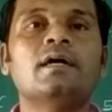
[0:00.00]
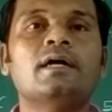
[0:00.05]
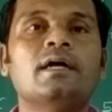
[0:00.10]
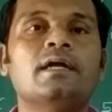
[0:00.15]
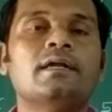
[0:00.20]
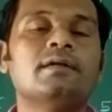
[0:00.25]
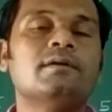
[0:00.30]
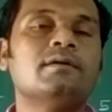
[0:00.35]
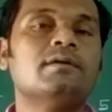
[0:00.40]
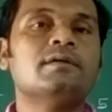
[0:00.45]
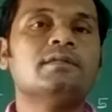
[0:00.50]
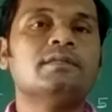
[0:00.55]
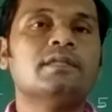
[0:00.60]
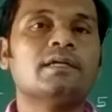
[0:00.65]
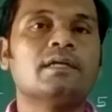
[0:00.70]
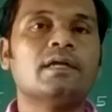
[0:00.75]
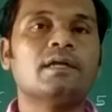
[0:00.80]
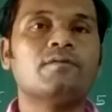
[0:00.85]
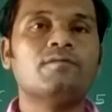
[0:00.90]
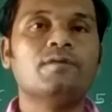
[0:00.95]
and
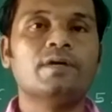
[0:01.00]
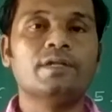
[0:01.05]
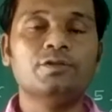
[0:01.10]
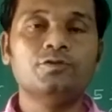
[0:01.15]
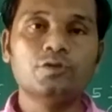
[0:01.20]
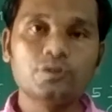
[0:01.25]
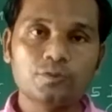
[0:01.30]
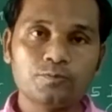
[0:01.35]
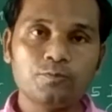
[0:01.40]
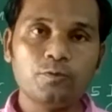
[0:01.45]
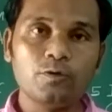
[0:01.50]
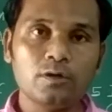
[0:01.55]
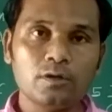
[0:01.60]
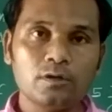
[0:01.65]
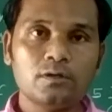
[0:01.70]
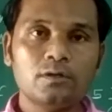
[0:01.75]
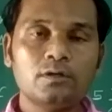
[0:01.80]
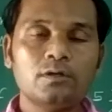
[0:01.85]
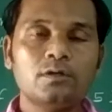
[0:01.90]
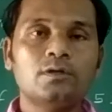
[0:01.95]
that are very useful
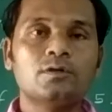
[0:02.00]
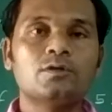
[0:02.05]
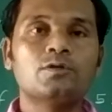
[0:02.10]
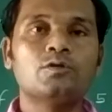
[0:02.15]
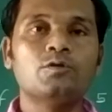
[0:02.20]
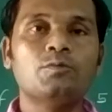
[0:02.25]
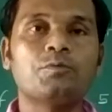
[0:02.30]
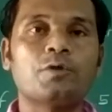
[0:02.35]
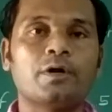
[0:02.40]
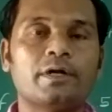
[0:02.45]
to